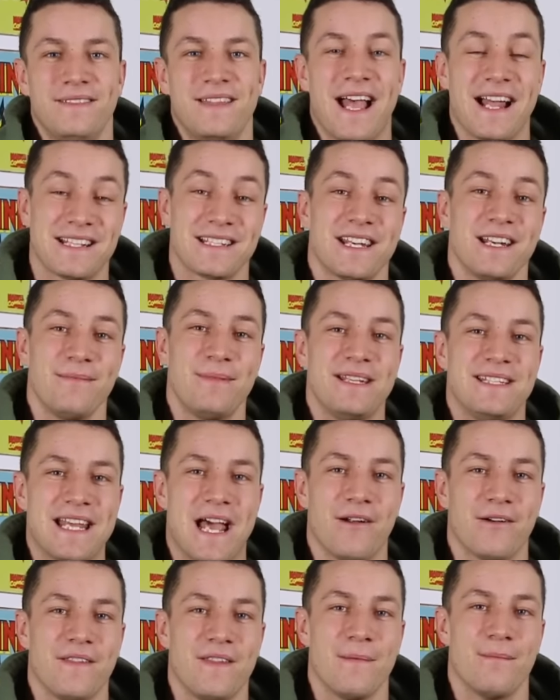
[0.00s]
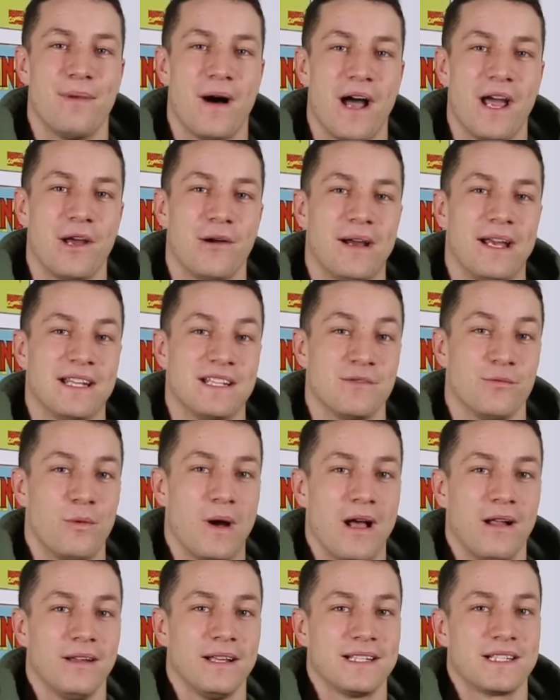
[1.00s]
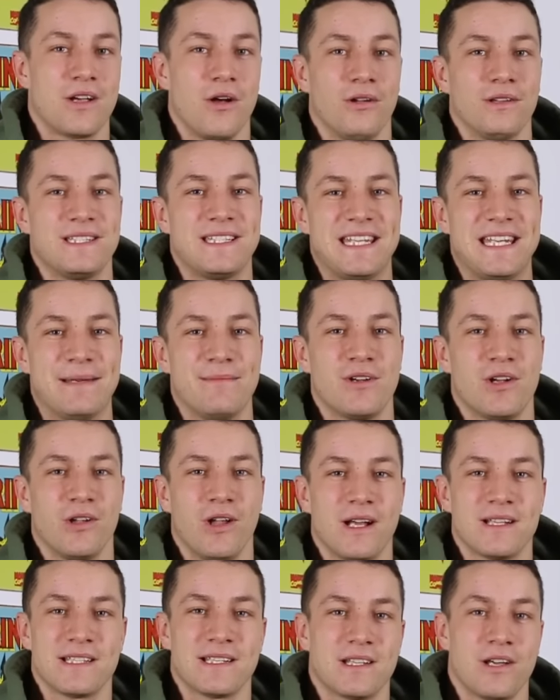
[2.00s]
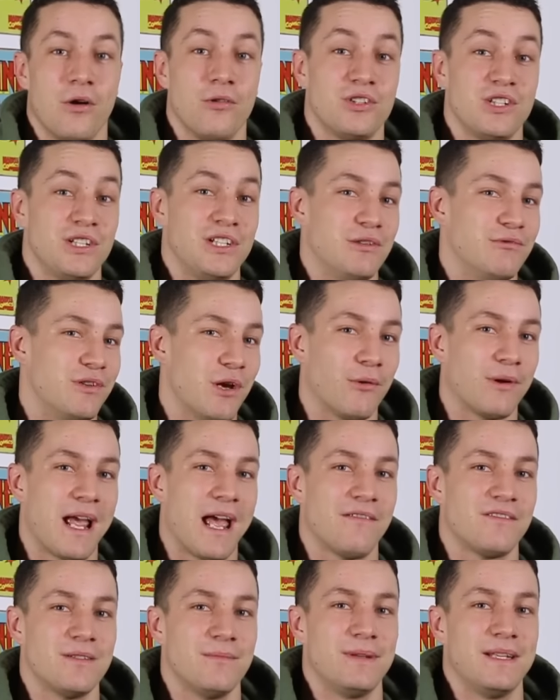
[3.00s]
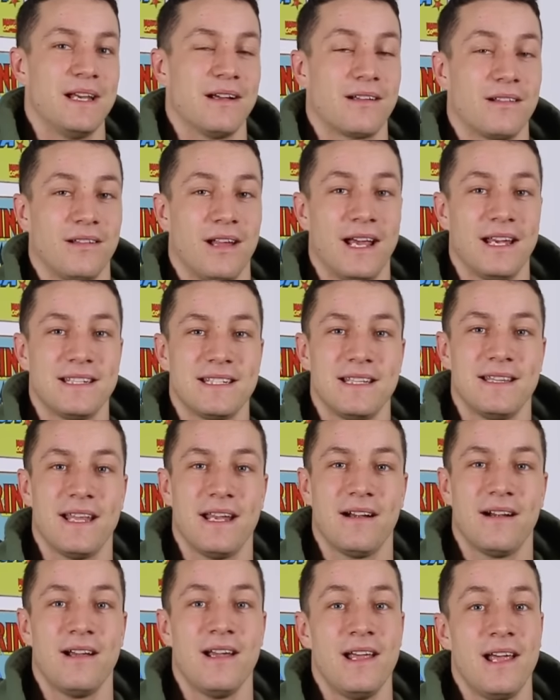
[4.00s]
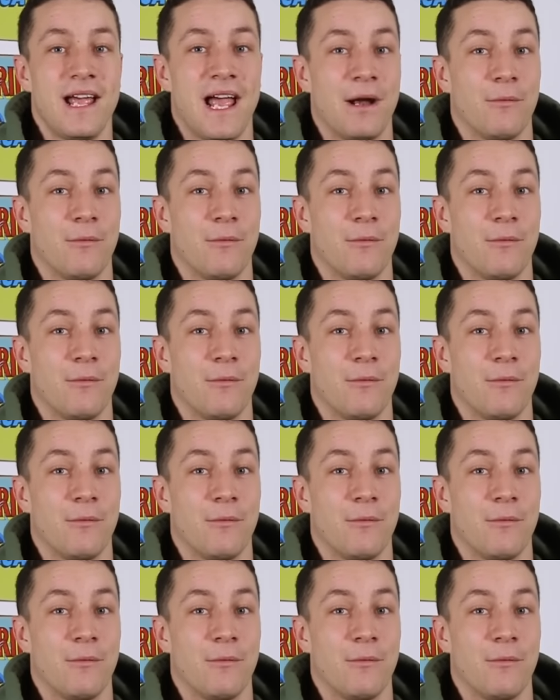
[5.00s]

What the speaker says: That's going to be down in the bio as well. It's called Team Colossus Coaching. You don't have to be a client in there.